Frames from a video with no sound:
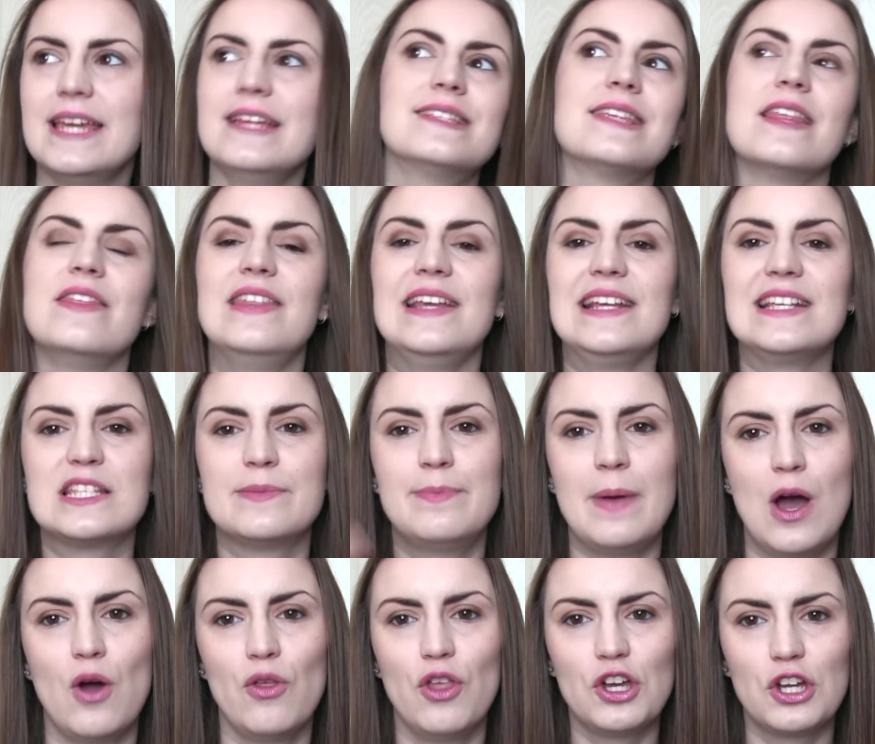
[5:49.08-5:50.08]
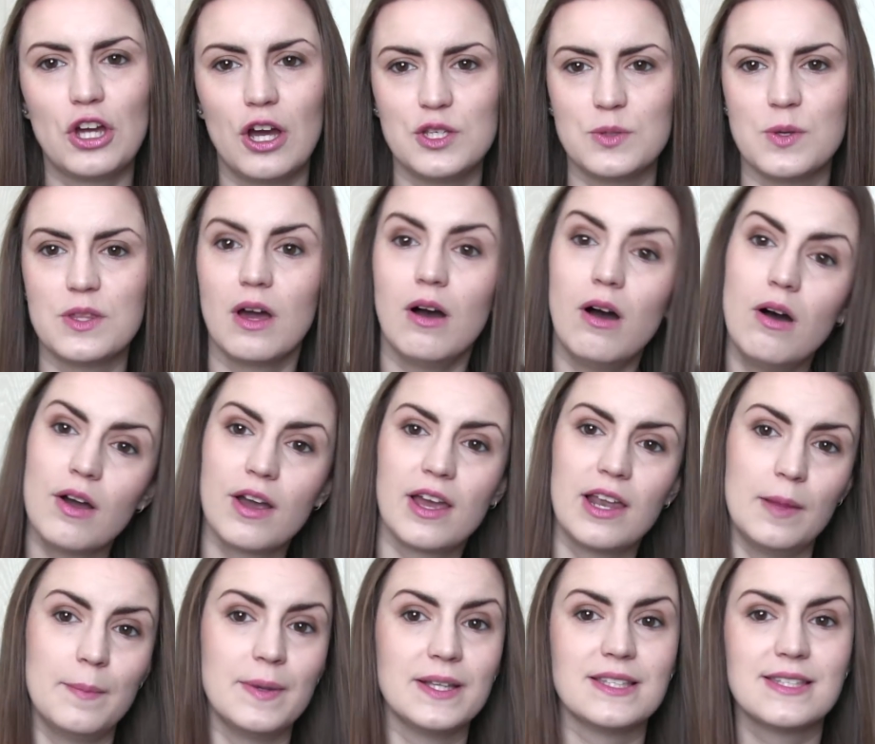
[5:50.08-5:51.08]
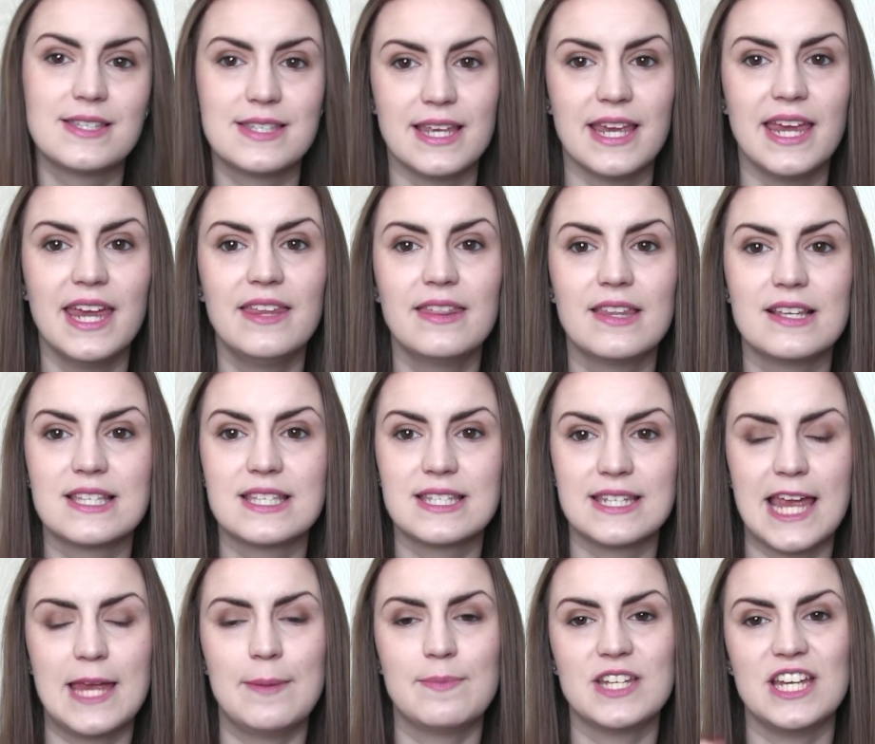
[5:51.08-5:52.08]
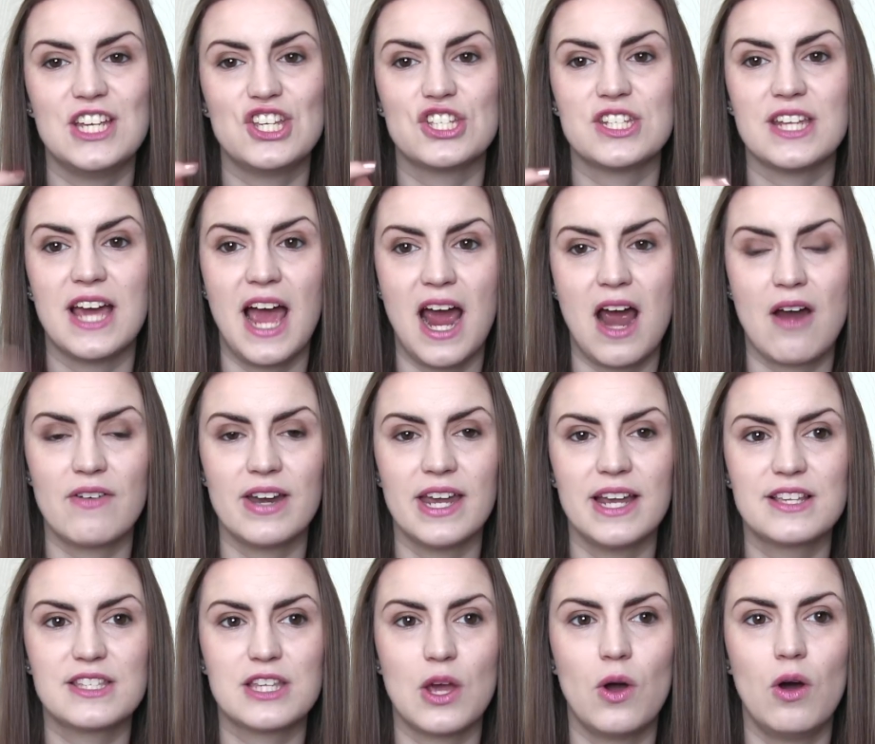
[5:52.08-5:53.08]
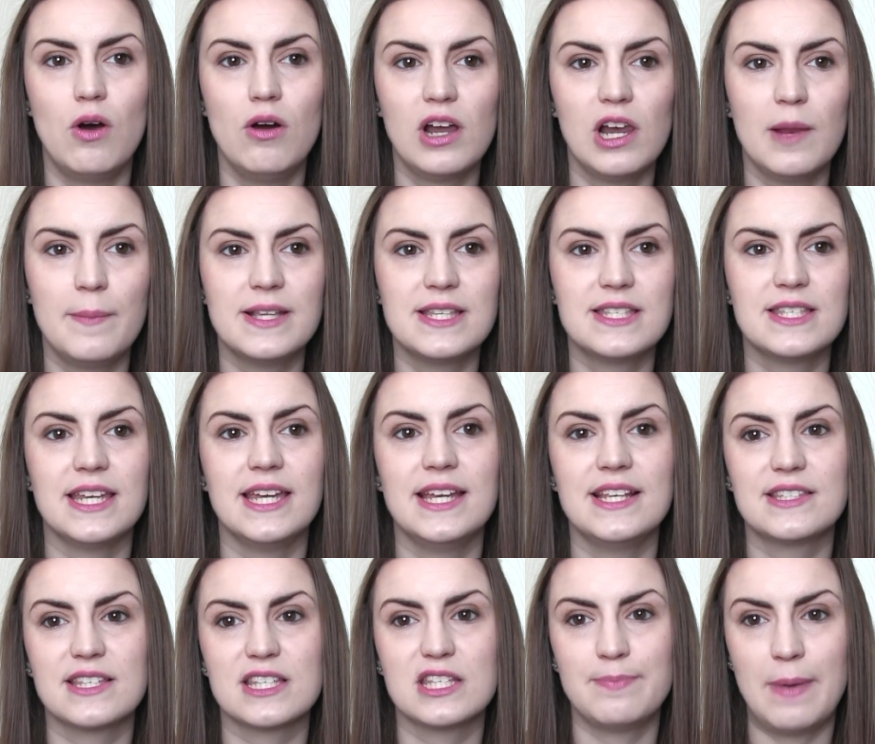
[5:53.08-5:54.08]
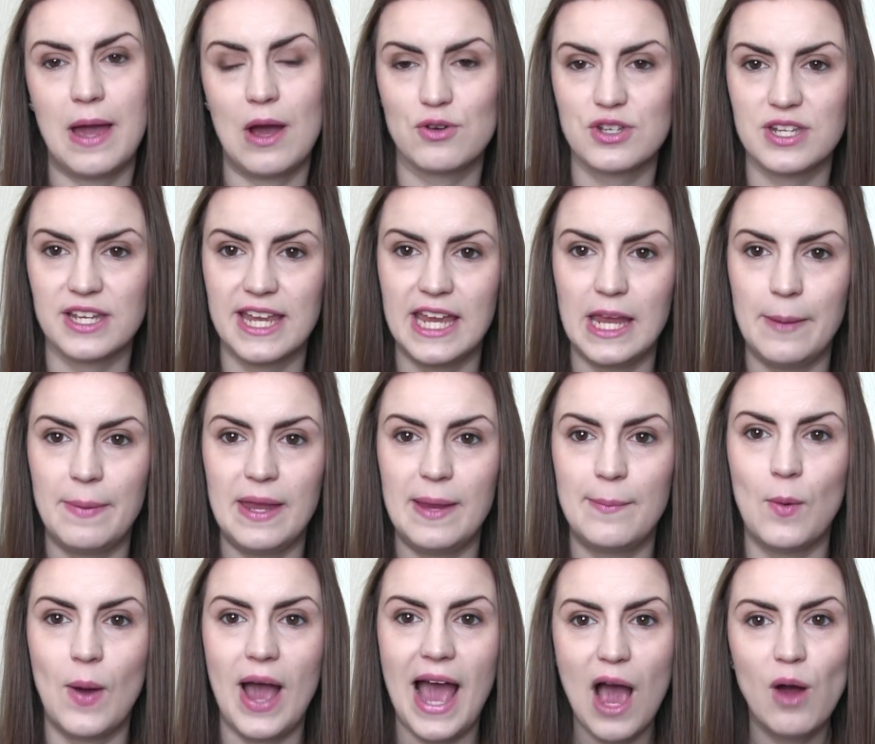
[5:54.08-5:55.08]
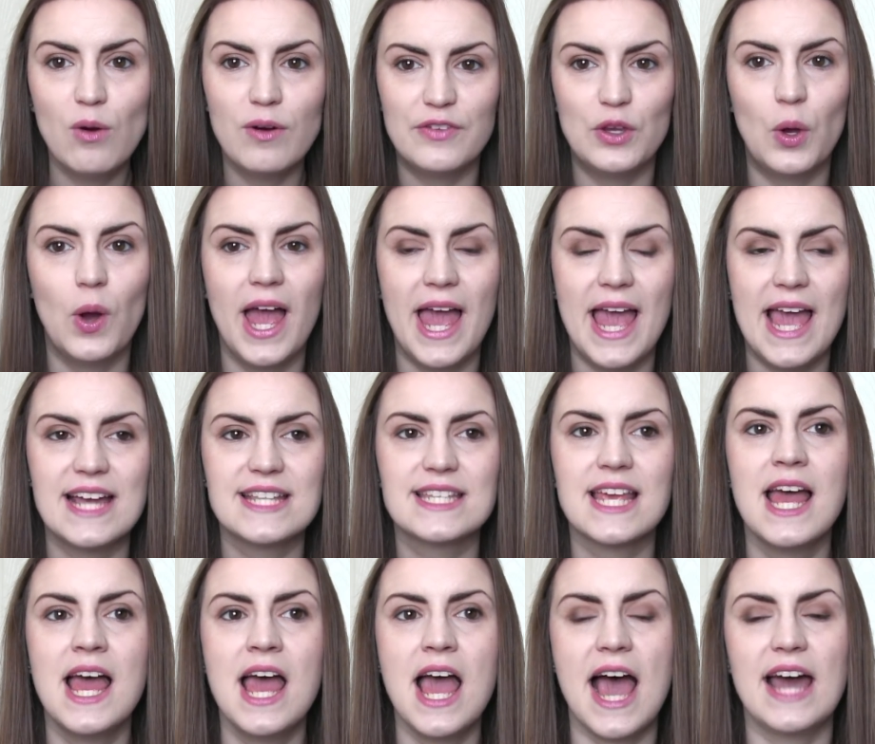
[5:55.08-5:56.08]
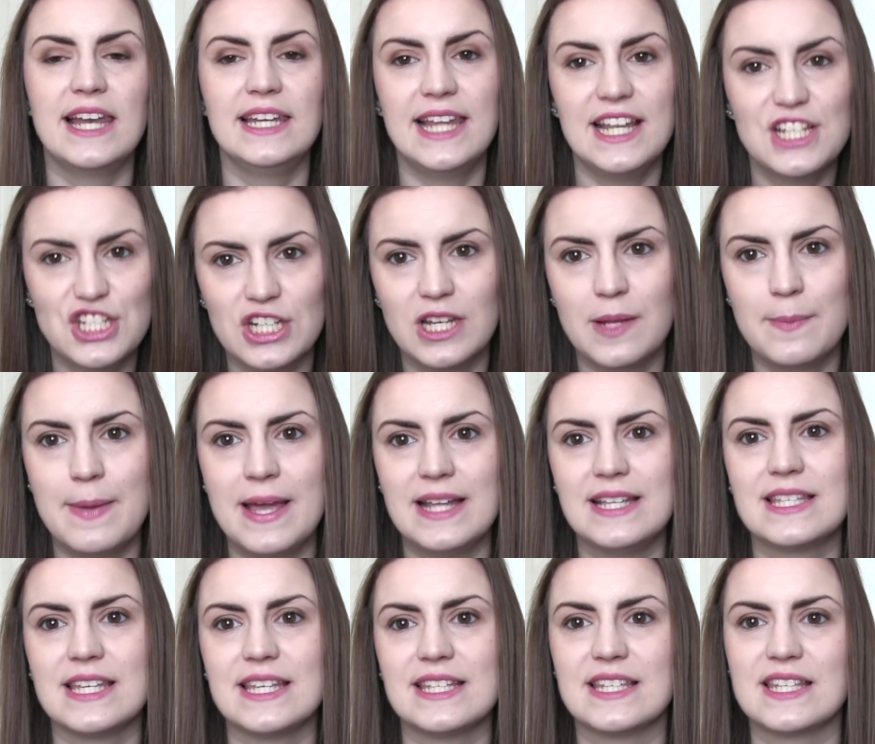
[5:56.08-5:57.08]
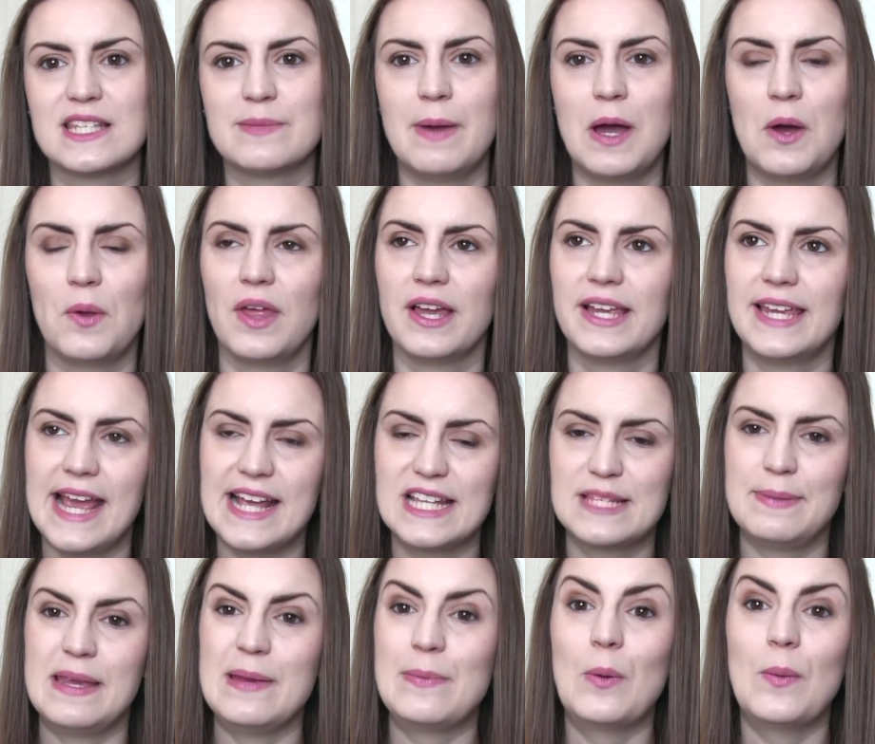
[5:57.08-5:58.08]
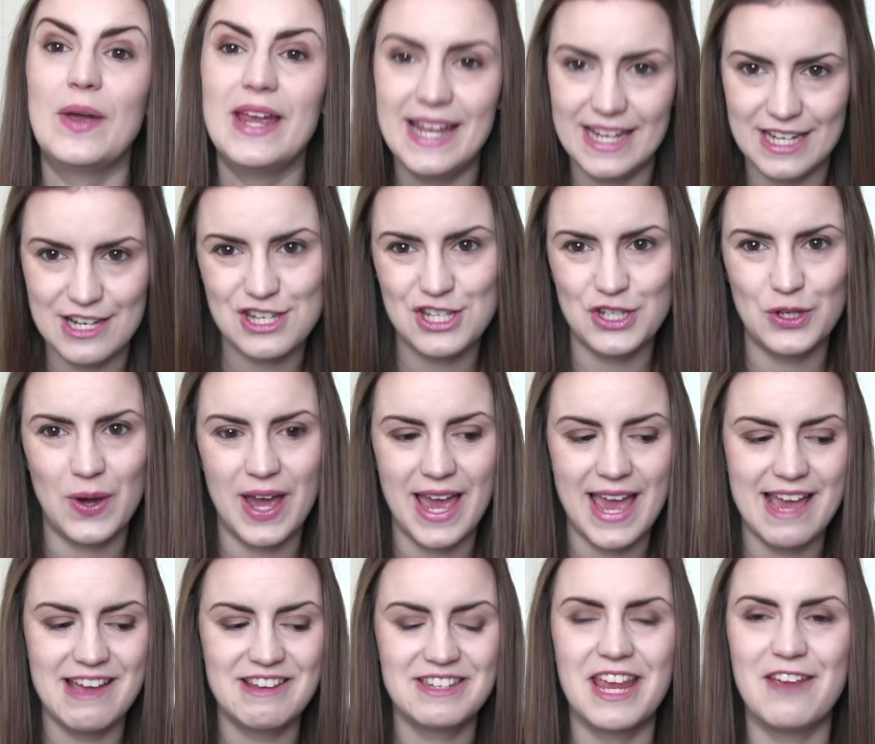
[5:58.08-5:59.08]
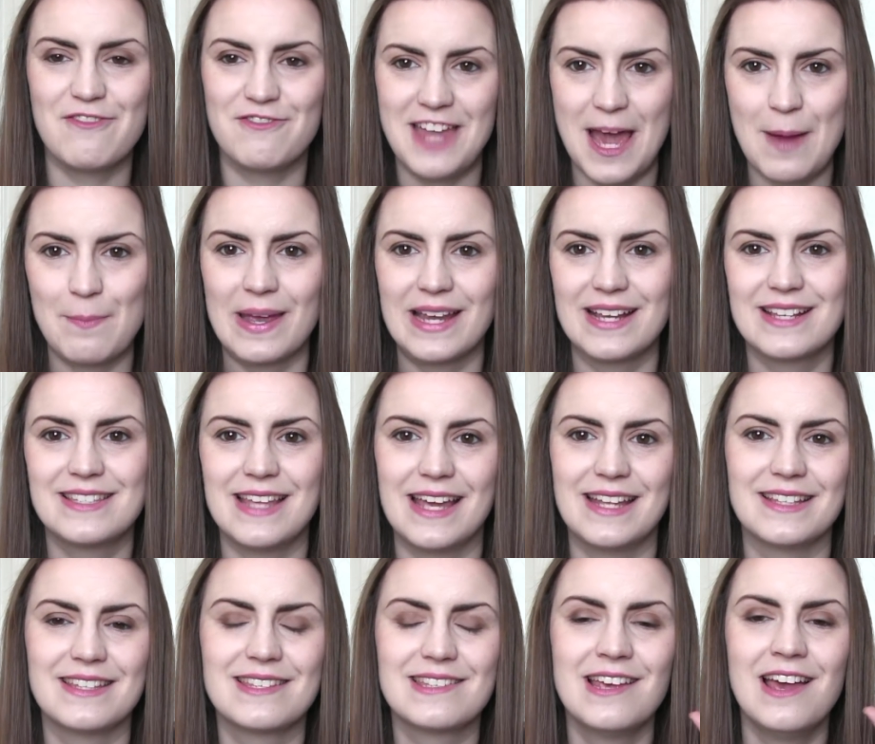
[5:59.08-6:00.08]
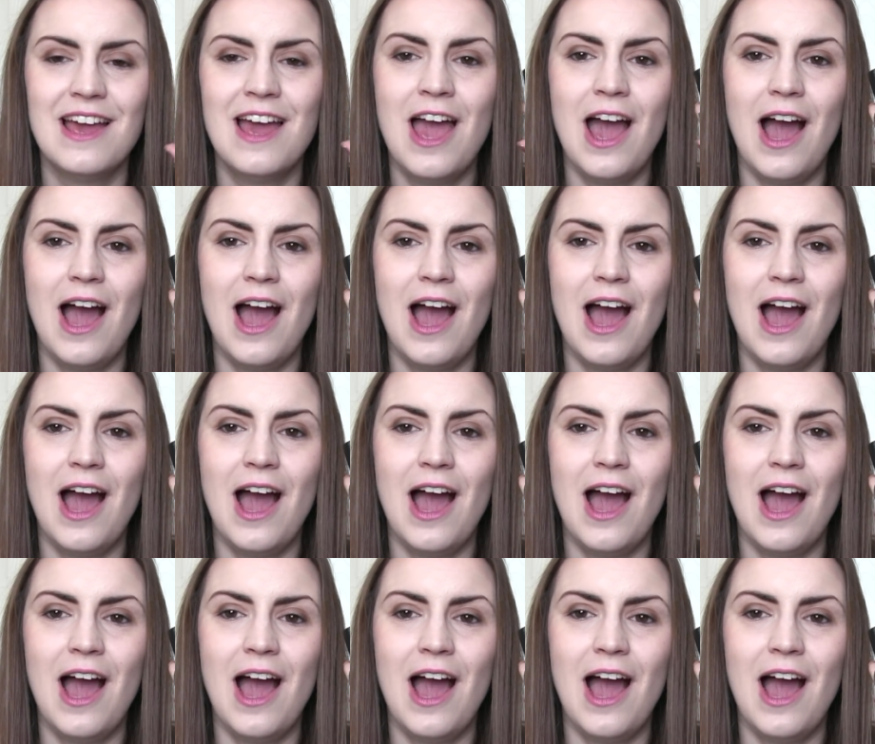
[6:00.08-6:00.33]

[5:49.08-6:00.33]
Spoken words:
is the spell that goes with Occlumency that Snape teaches to Harry. So Occlumency is the spell to keep people out of your head, and Legilimens is the spell that gets people into your head, if that makes sense.